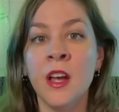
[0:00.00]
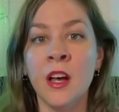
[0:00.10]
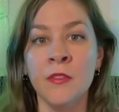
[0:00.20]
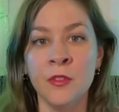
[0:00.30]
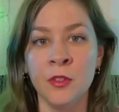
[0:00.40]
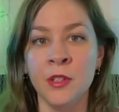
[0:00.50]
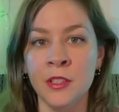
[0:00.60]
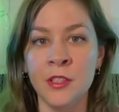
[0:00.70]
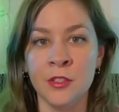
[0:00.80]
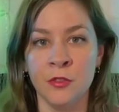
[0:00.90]
of good
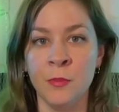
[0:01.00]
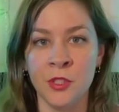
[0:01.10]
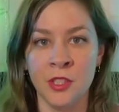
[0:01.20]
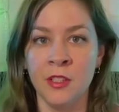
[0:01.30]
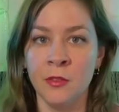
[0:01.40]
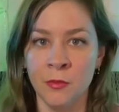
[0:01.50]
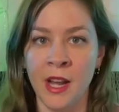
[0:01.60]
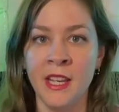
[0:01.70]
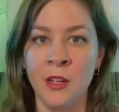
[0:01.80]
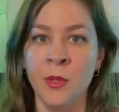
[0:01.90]
description
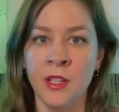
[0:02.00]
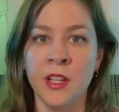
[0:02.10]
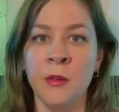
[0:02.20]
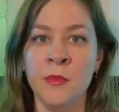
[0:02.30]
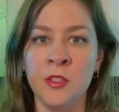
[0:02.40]
writing when it comes